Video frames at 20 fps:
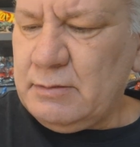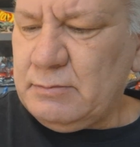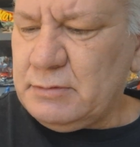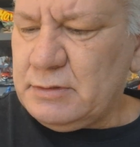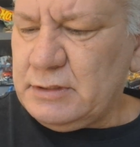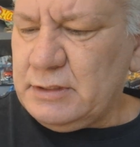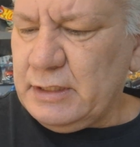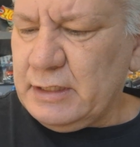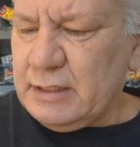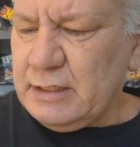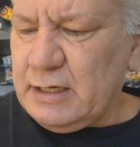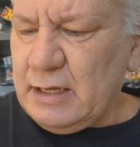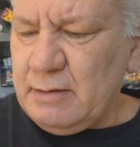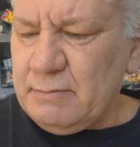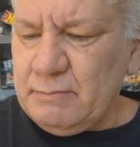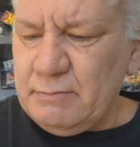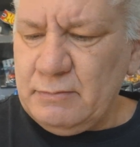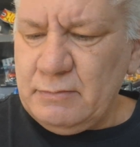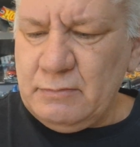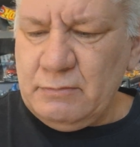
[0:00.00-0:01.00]
Second
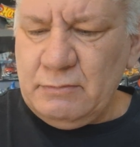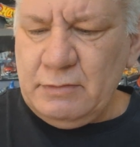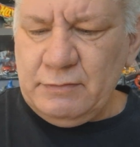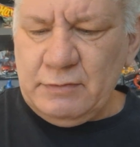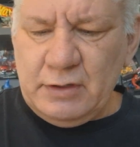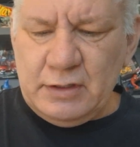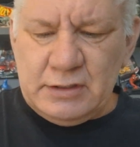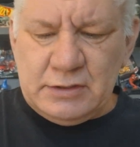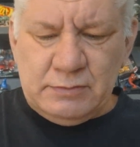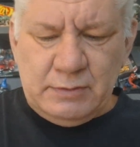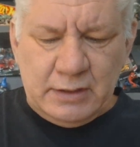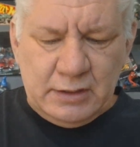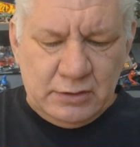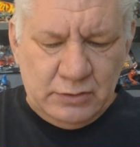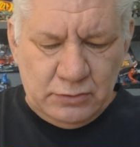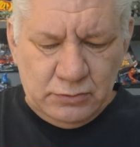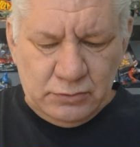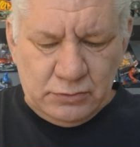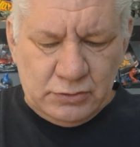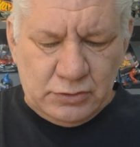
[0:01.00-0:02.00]
up, we've got this one
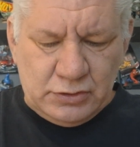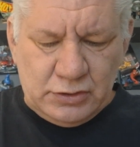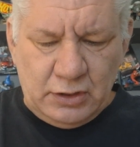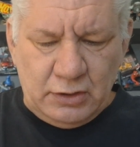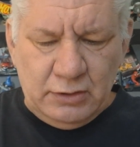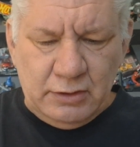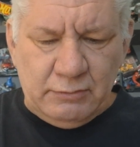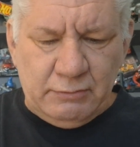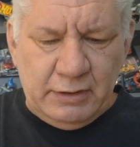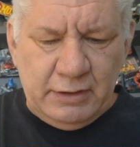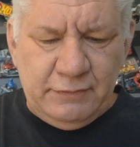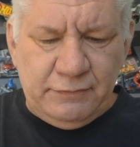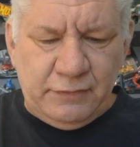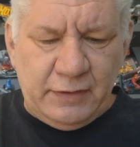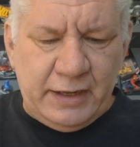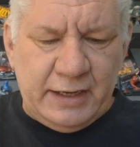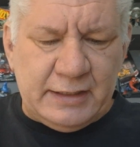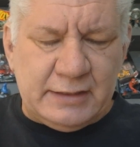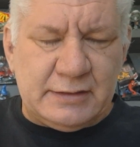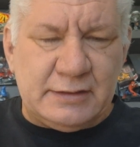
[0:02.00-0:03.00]
called Solar
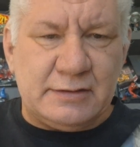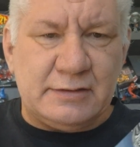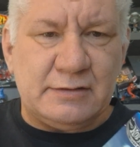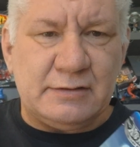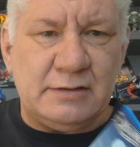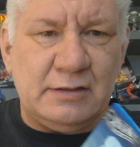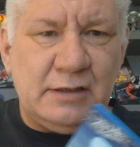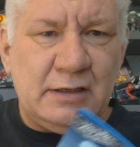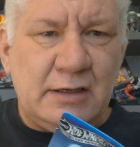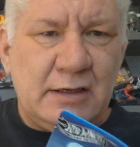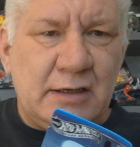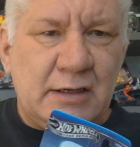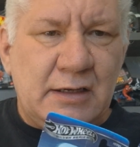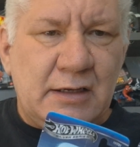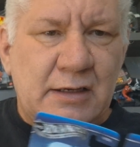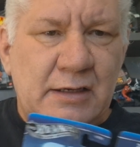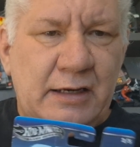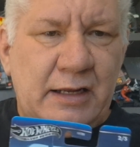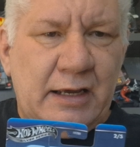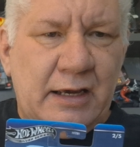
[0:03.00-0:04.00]
Reflex.
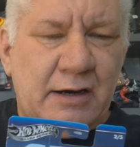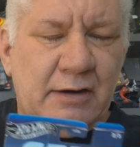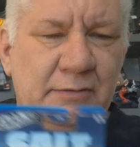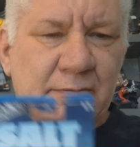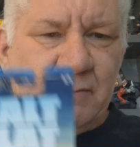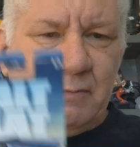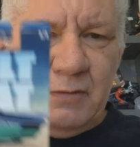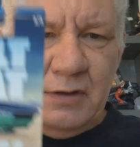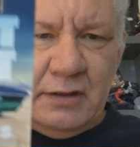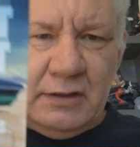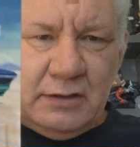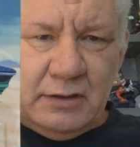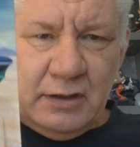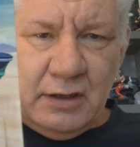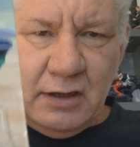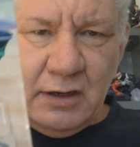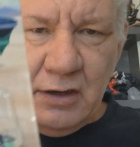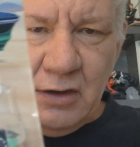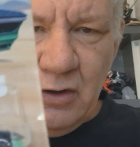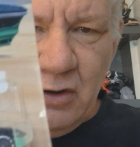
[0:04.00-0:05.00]
Now,
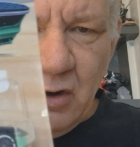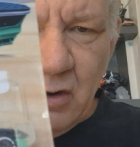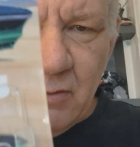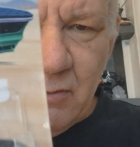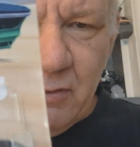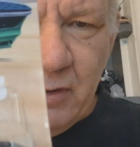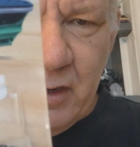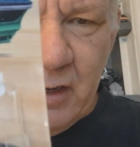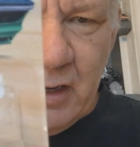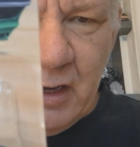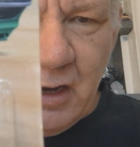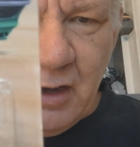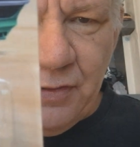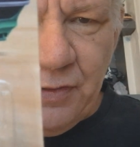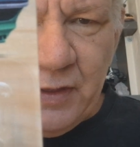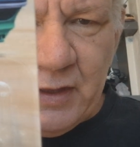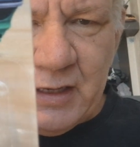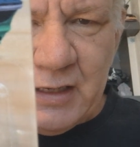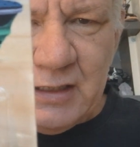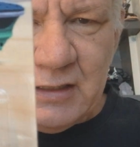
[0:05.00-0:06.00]
I
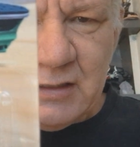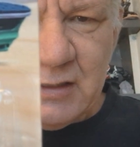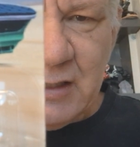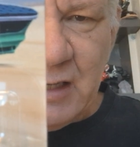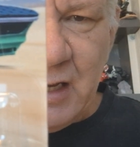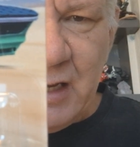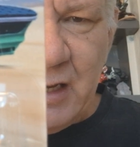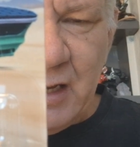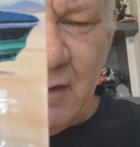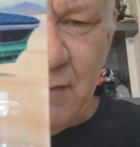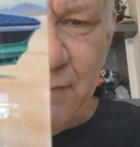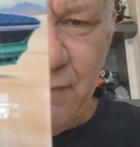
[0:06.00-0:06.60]
think it's a